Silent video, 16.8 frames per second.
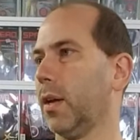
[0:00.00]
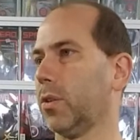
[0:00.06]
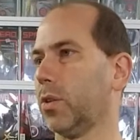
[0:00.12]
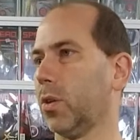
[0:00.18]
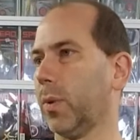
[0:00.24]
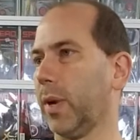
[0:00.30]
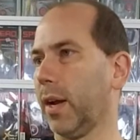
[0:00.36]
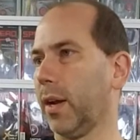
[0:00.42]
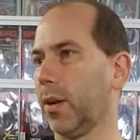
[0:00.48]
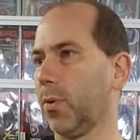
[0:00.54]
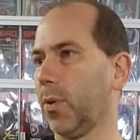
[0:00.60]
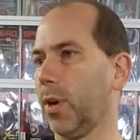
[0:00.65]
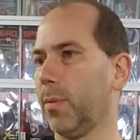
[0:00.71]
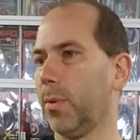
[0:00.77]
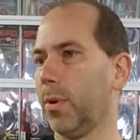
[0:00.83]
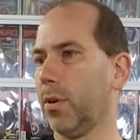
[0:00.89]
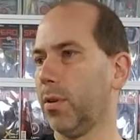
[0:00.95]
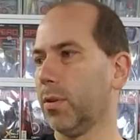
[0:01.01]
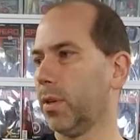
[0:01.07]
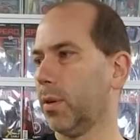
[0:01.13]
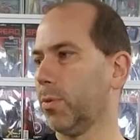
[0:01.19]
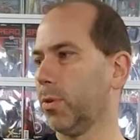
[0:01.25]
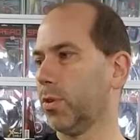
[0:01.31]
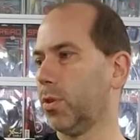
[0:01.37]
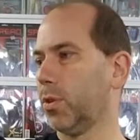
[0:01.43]
So we got Incredible Hulk
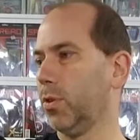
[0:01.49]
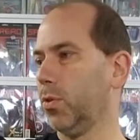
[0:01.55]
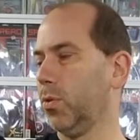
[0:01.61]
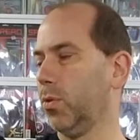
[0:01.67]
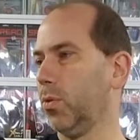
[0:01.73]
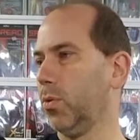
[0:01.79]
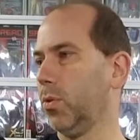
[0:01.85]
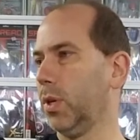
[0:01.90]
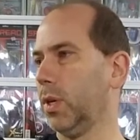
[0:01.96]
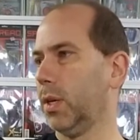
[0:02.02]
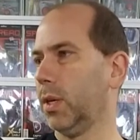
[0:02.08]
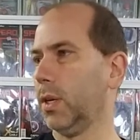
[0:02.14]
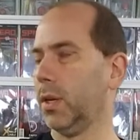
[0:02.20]
number 2,